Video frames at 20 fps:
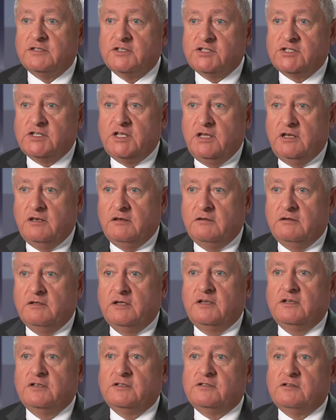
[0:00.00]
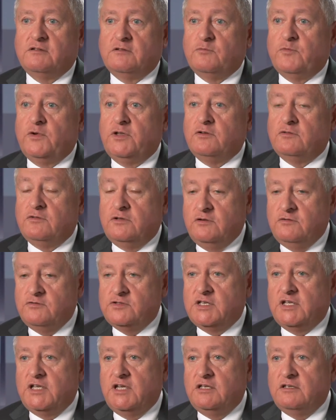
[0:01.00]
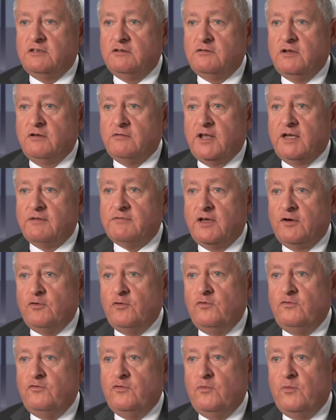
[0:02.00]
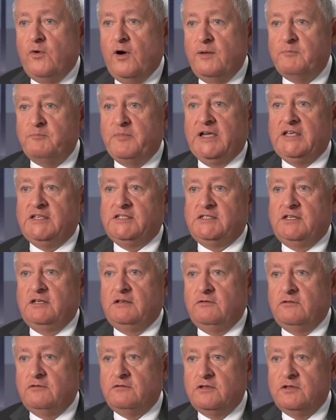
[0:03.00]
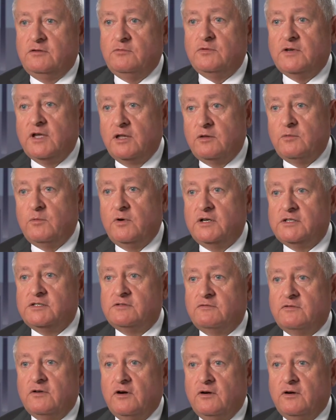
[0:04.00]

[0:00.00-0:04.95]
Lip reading: the skin, so that when you're using it, you don't have that awful white pasty look that you would otherwise have